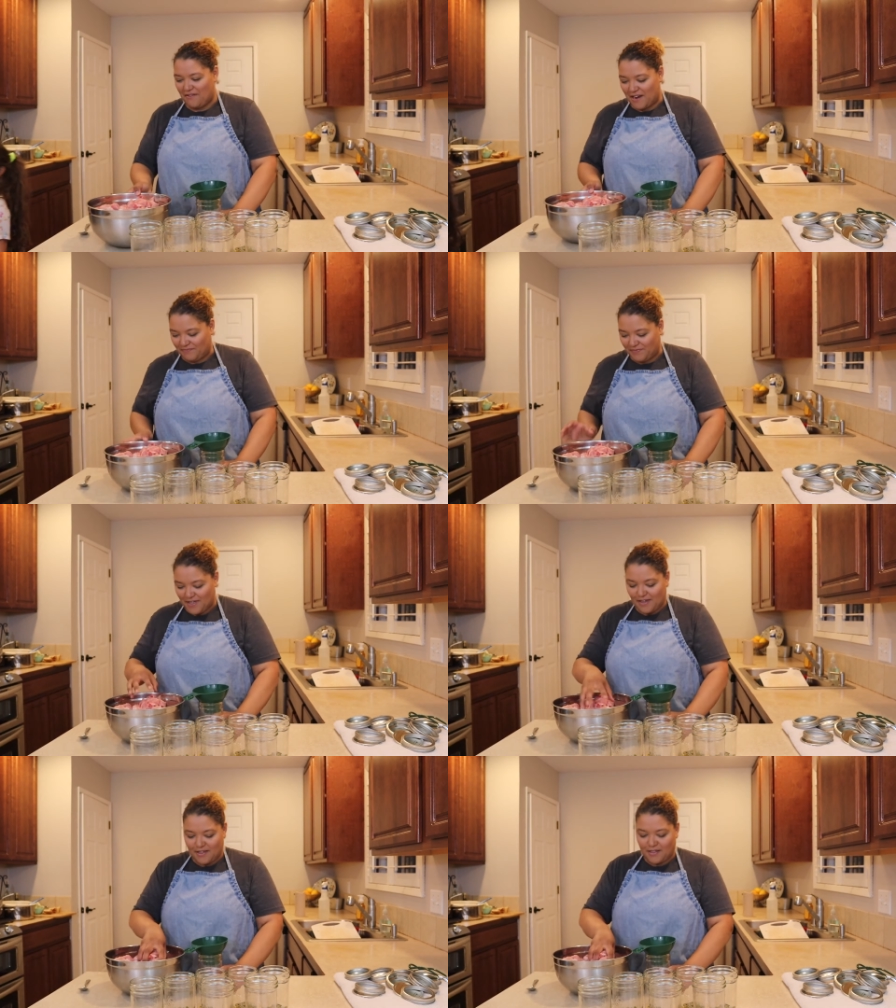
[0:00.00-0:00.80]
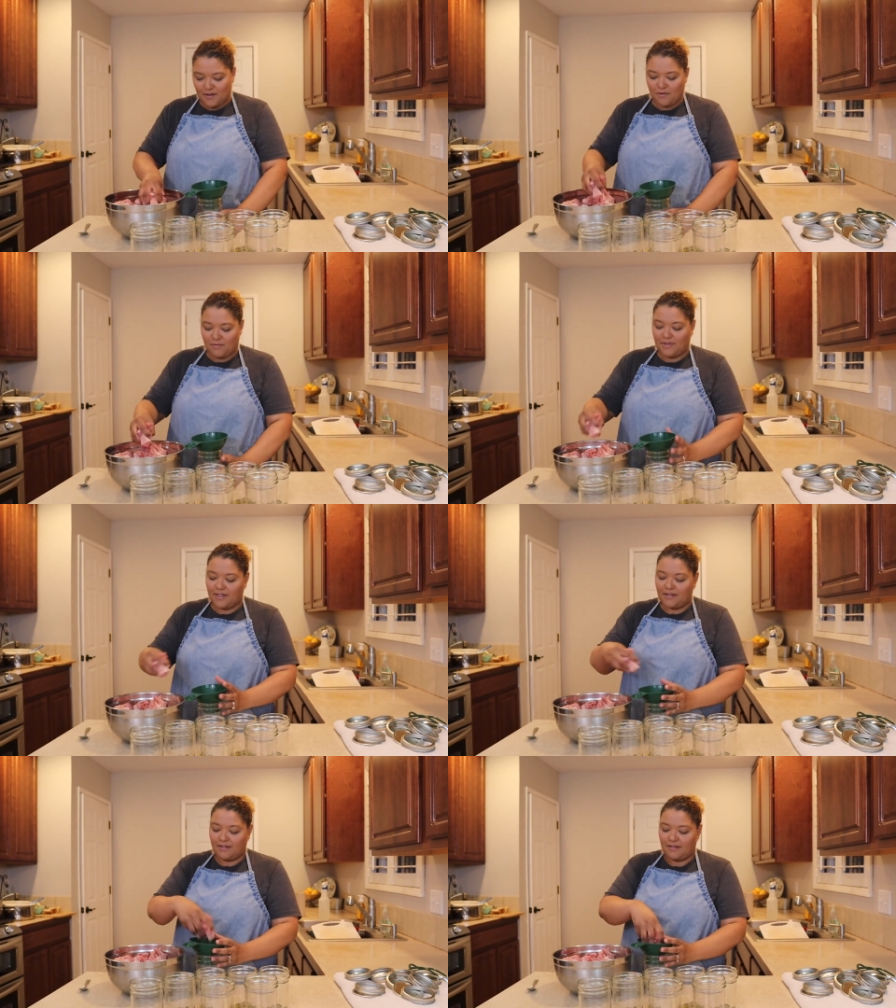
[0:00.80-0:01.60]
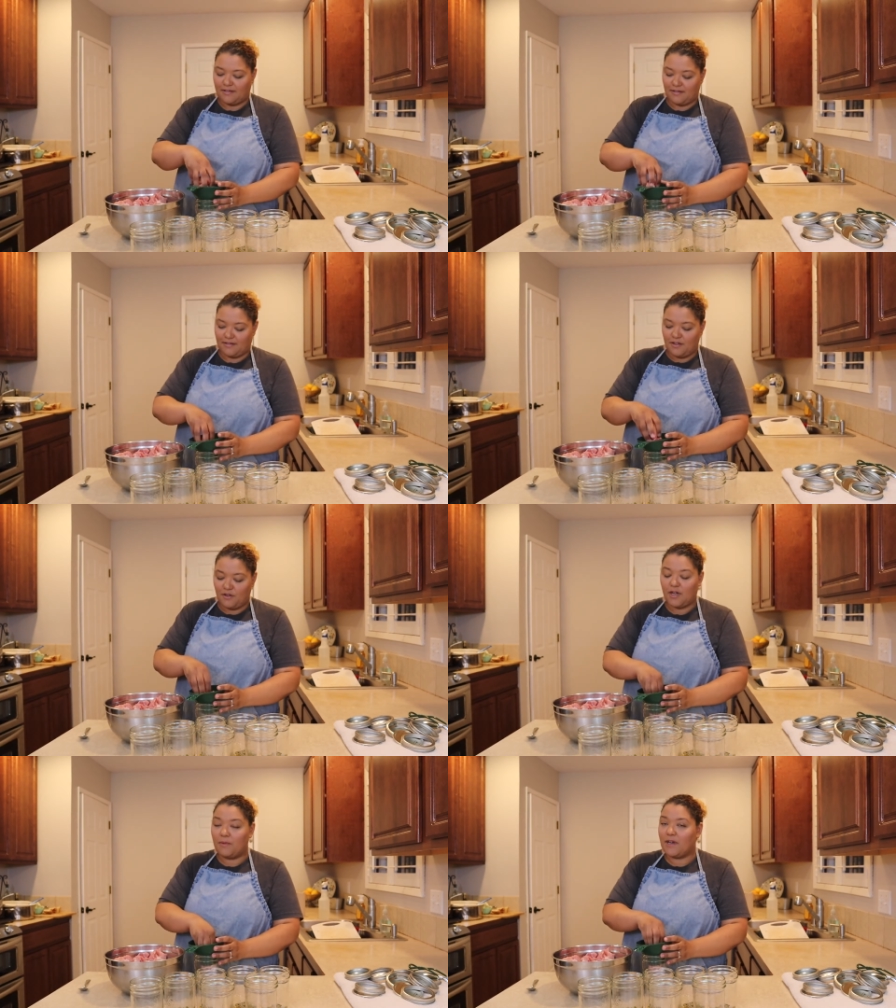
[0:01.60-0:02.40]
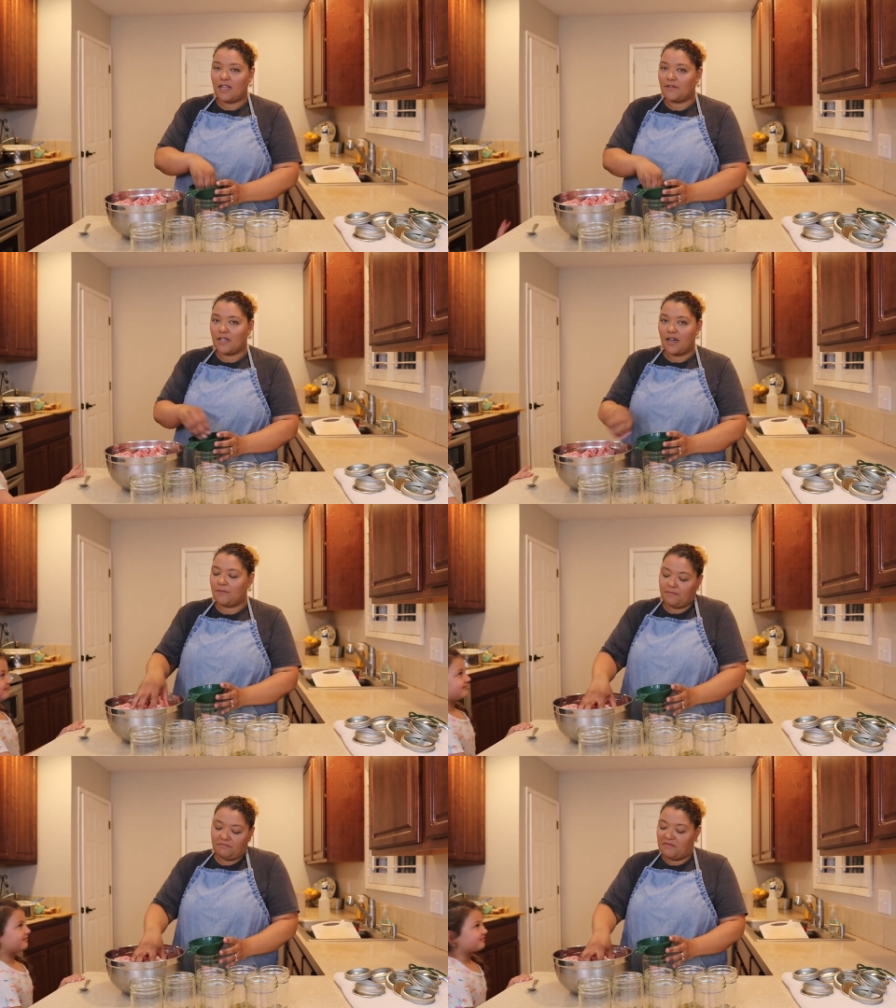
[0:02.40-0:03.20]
right. So you do that part, Mom. You can put gloves on.